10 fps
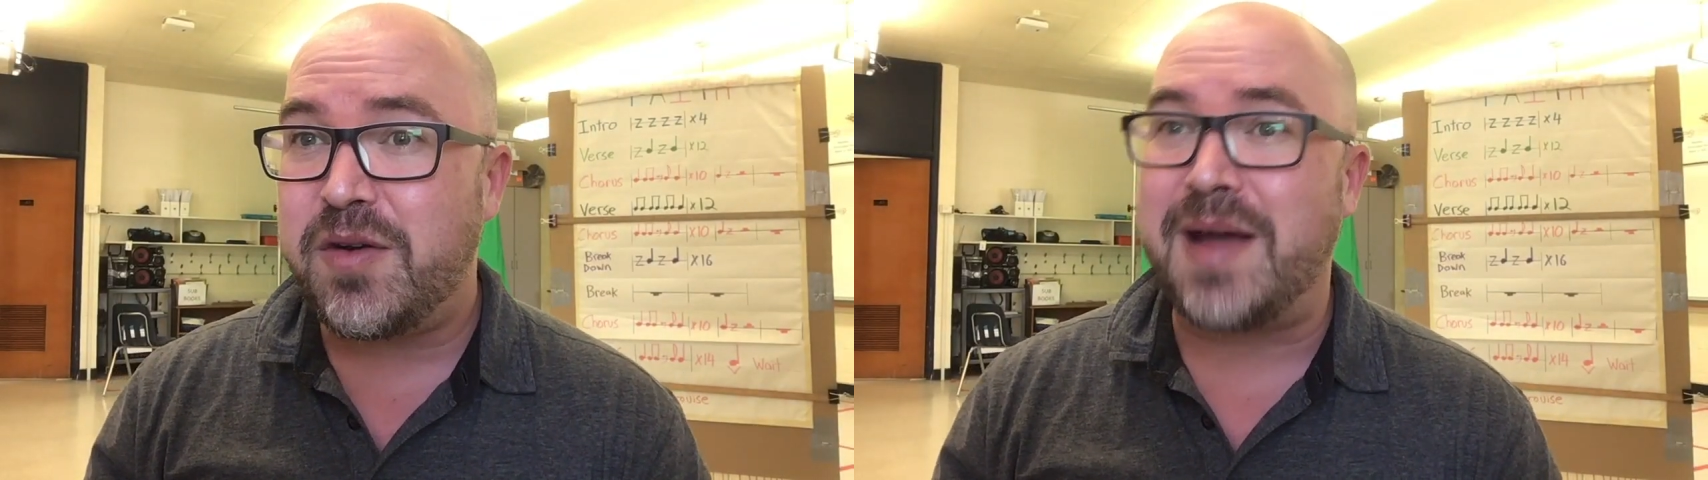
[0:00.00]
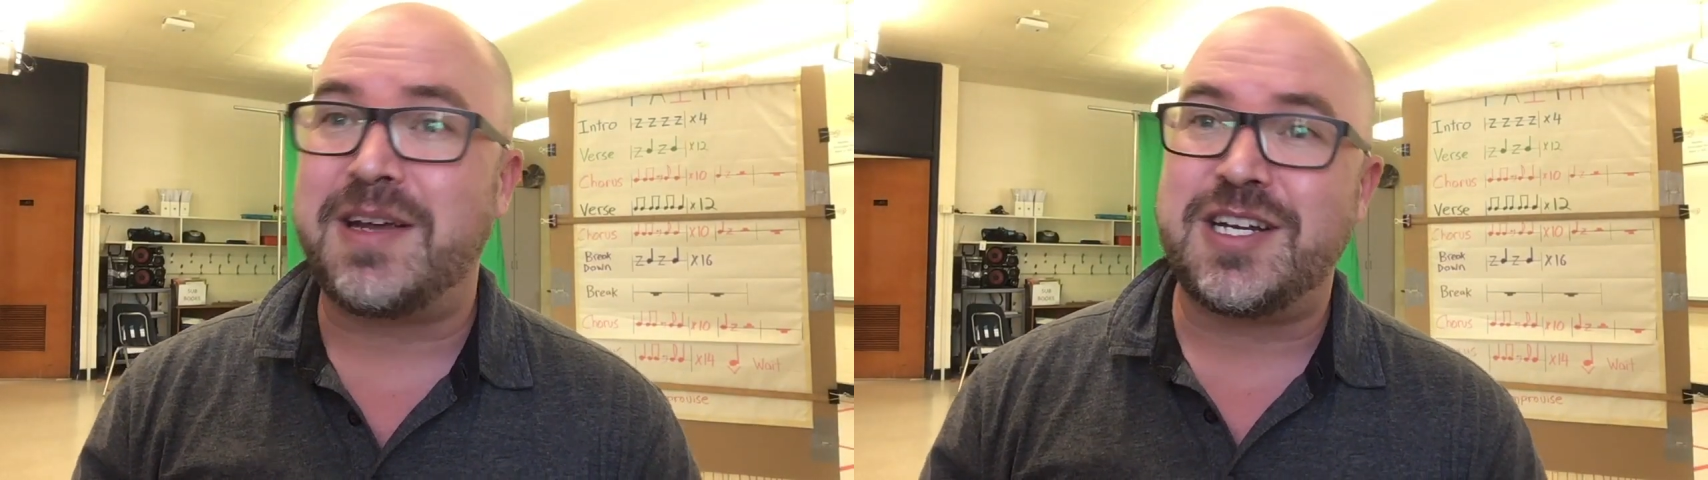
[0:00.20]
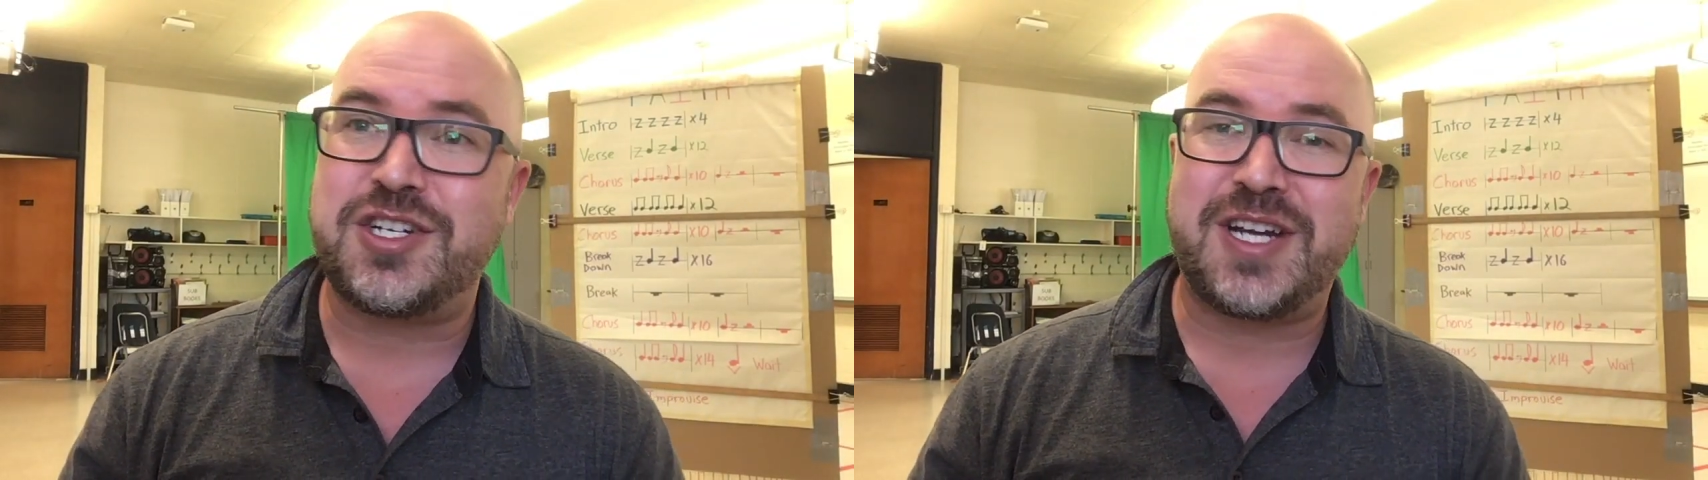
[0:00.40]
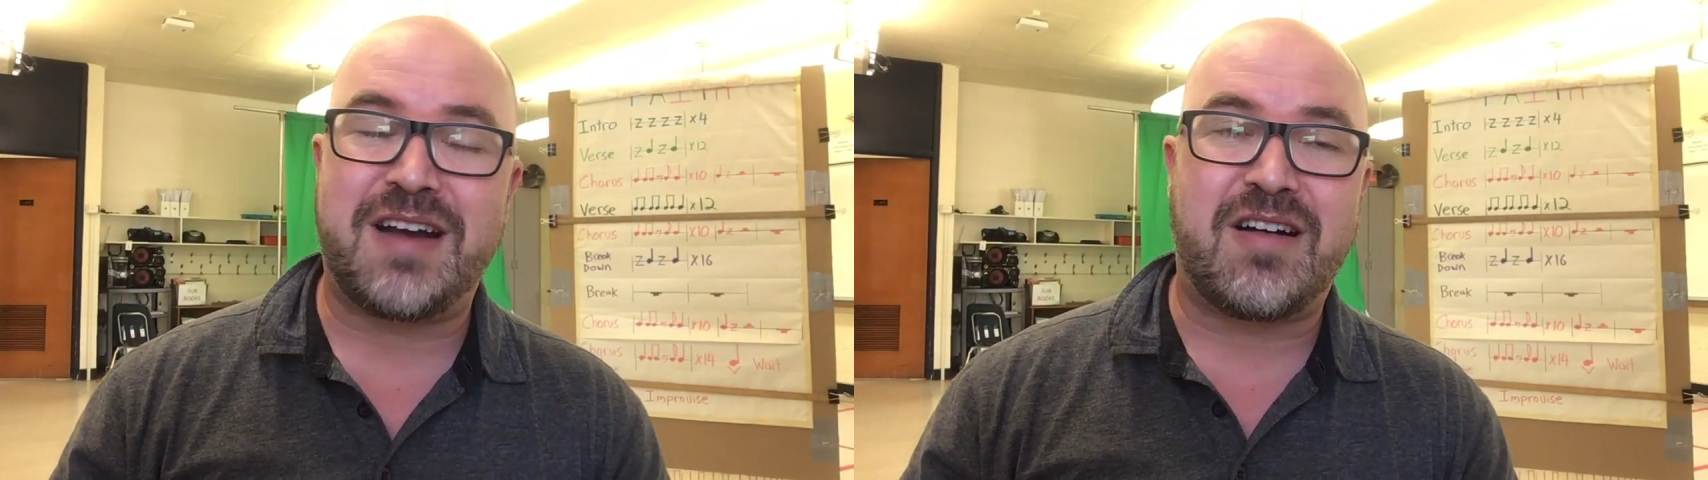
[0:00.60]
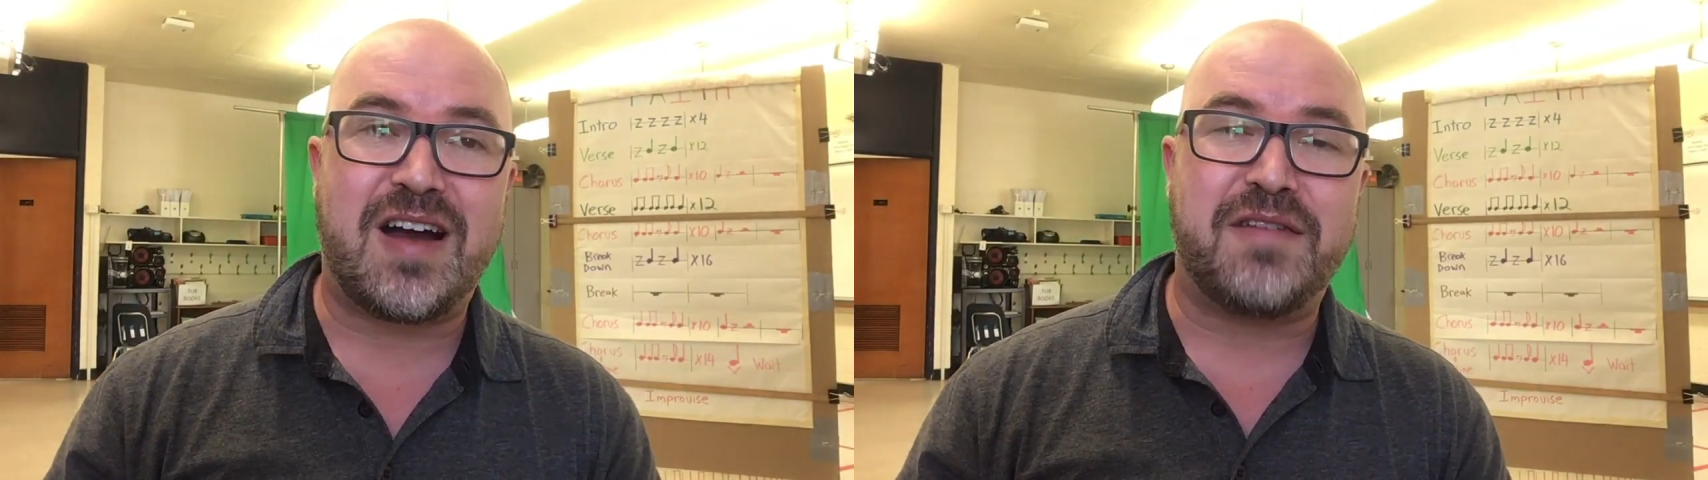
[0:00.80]
I'm going to
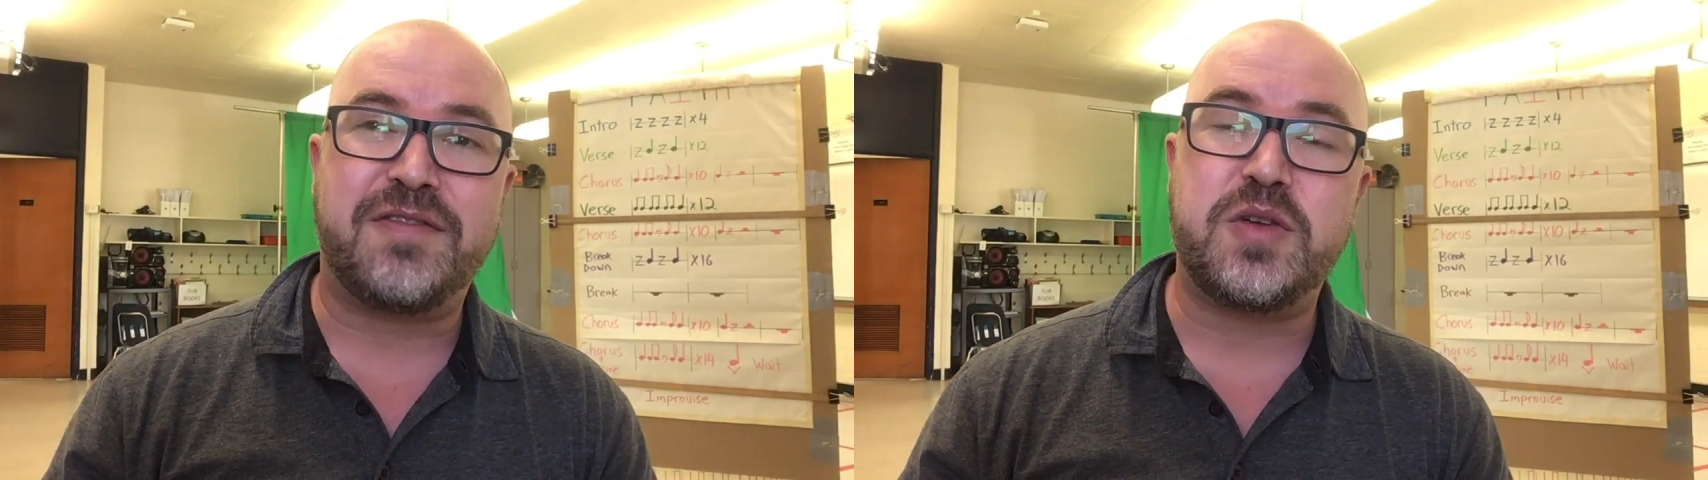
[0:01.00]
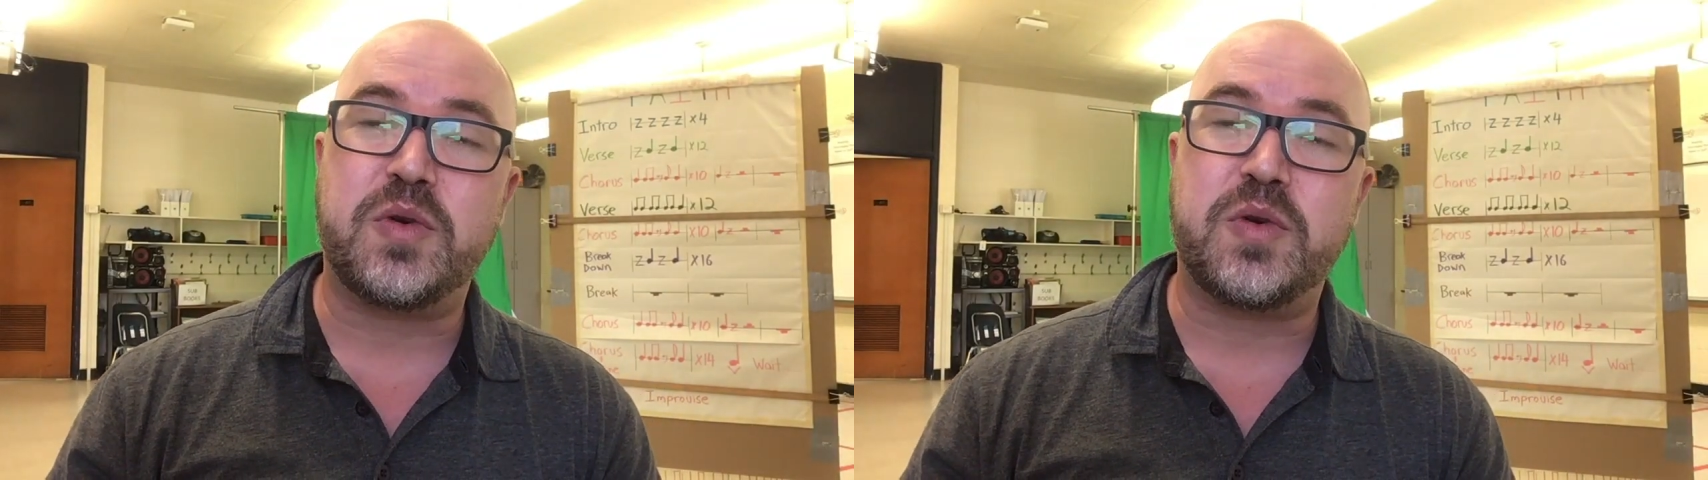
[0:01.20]
share a few